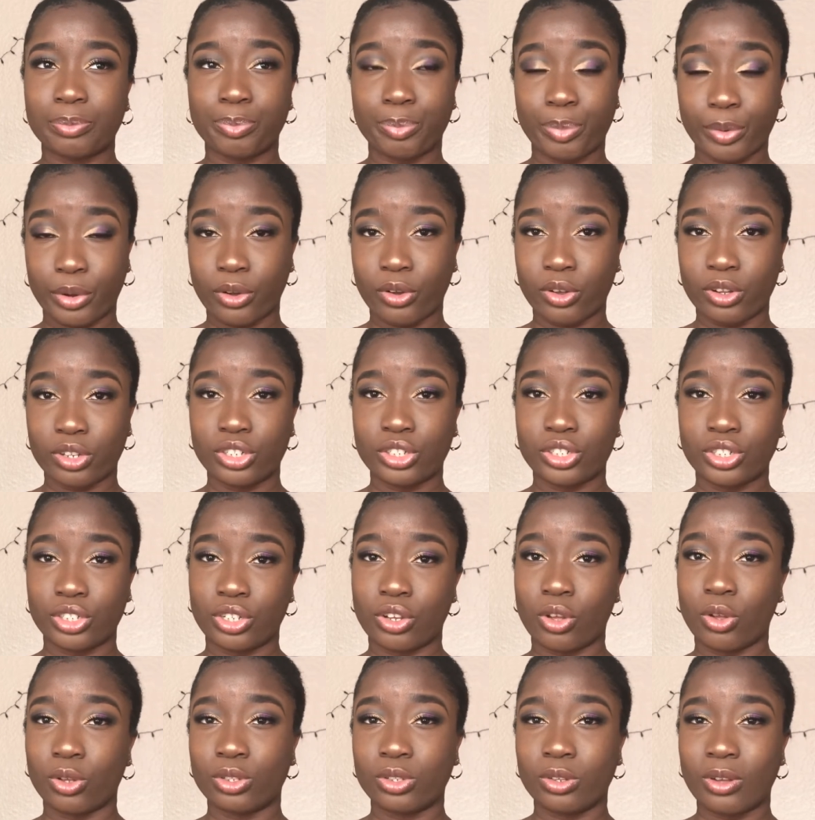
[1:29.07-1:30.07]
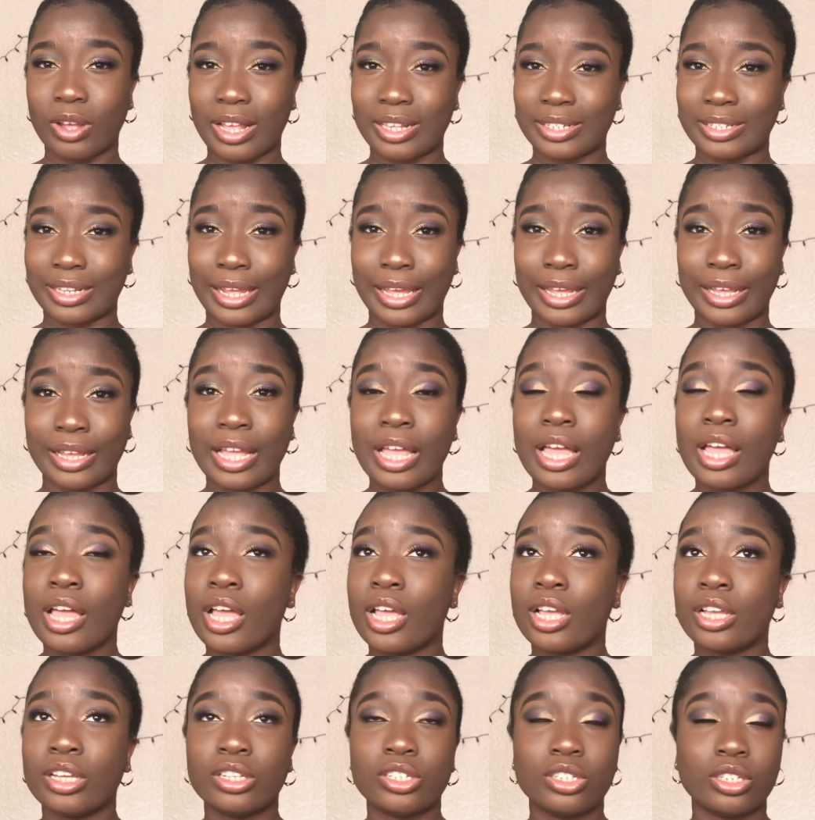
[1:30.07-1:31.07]
but she also has, like,
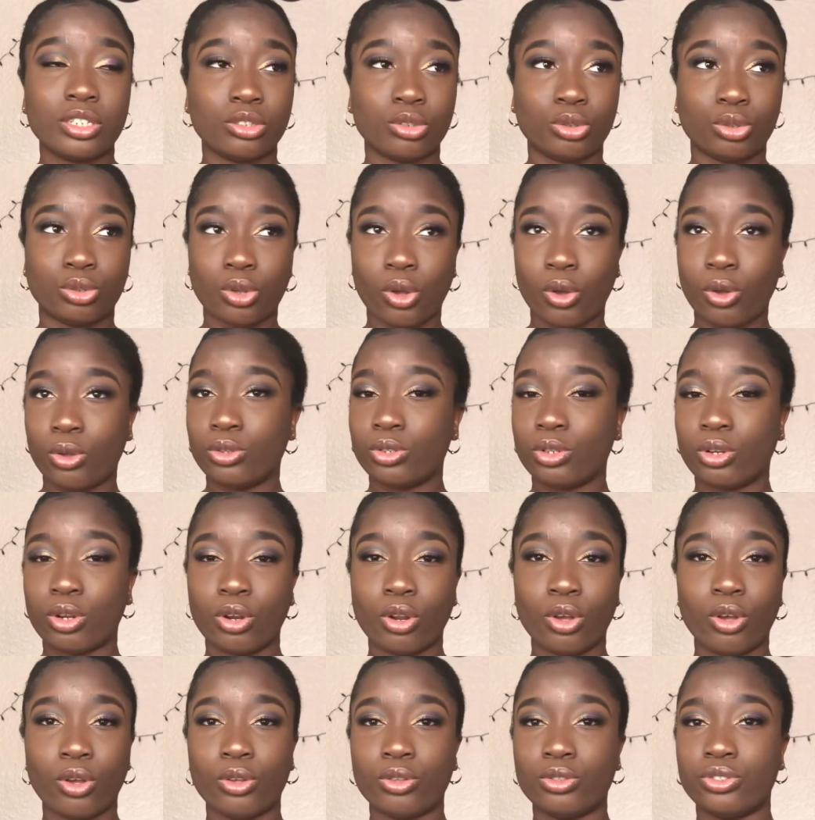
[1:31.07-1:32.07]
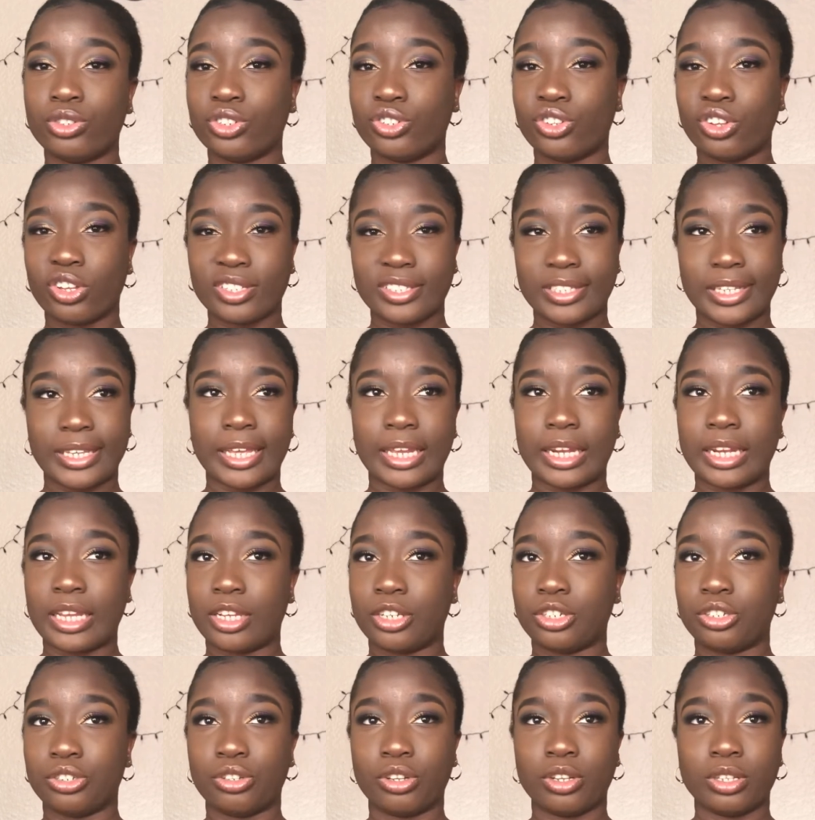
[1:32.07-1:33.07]
she sews clothes, she does
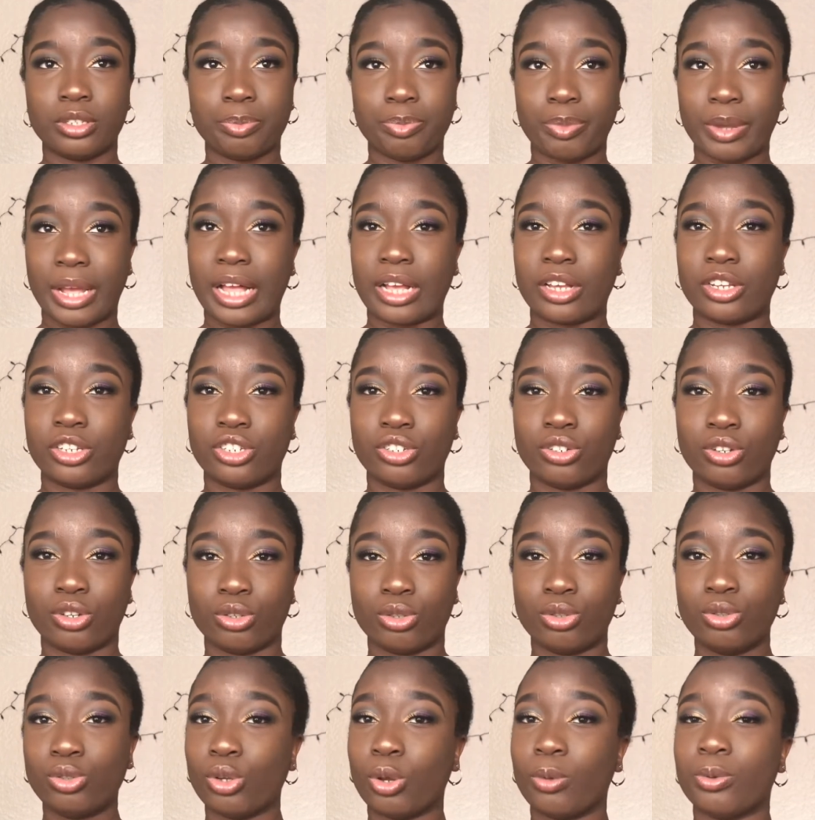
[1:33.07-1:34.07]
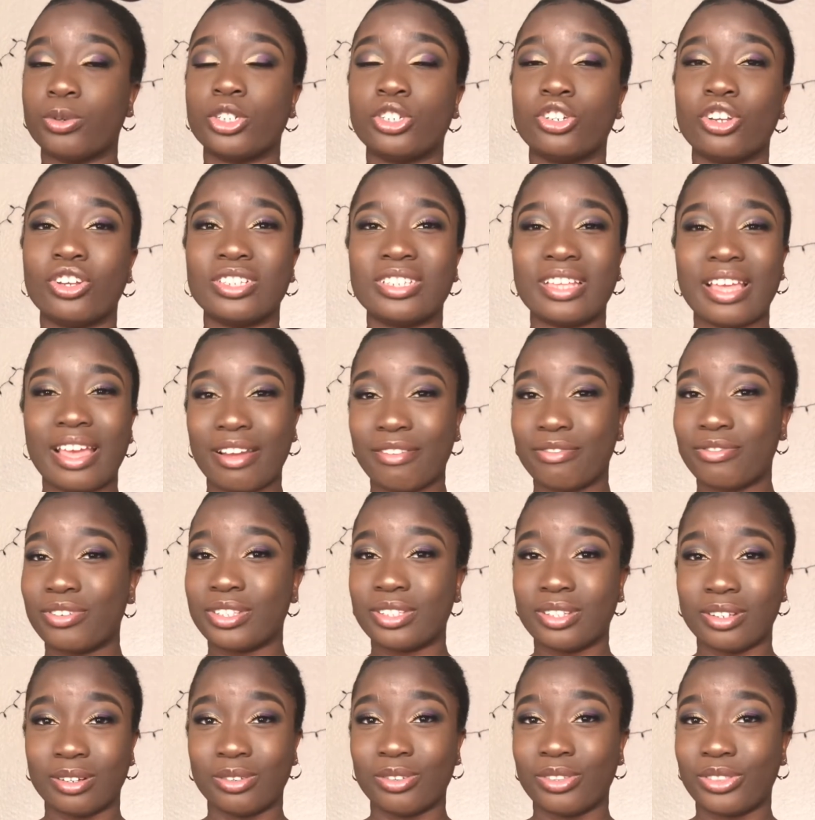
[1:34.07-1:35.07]
gele, she does bags, she does soap, she does every
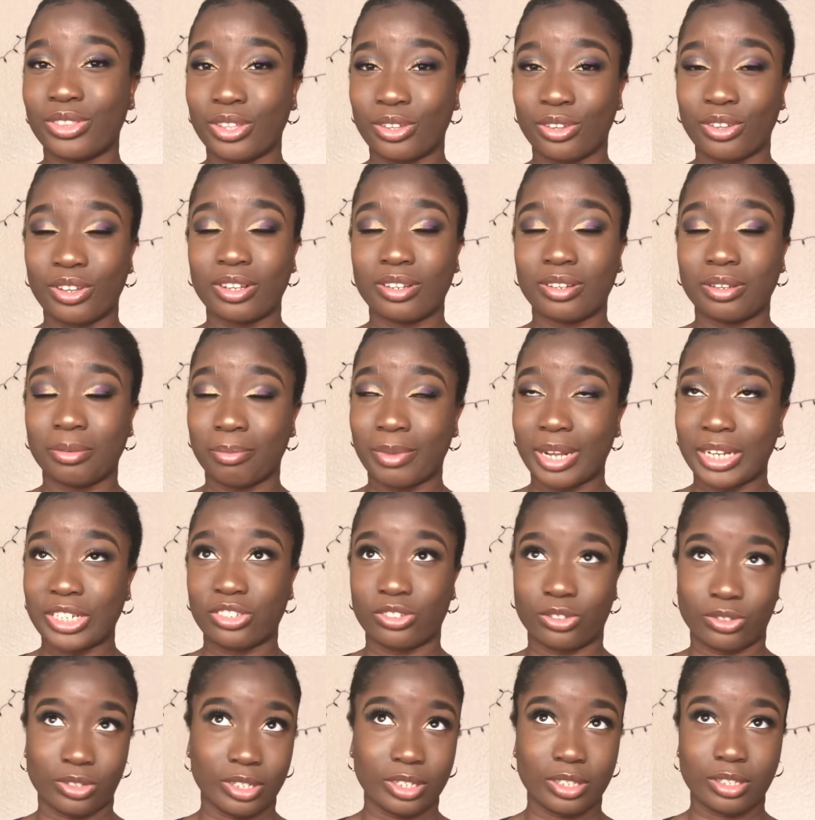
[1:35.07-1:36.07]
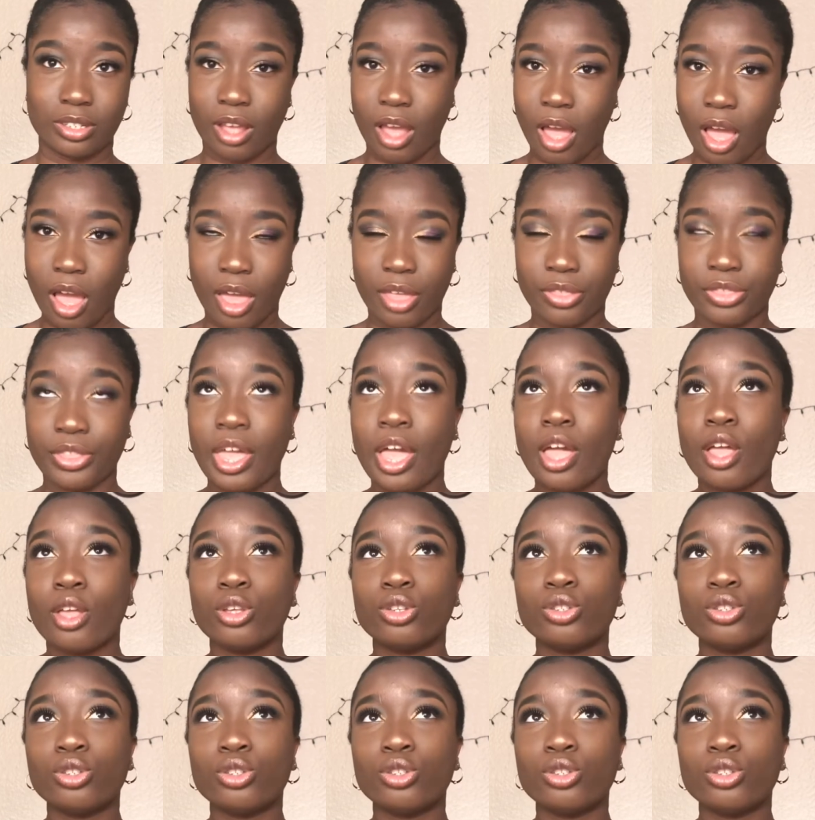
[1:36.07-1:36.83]
single thing you can imagine on this earth.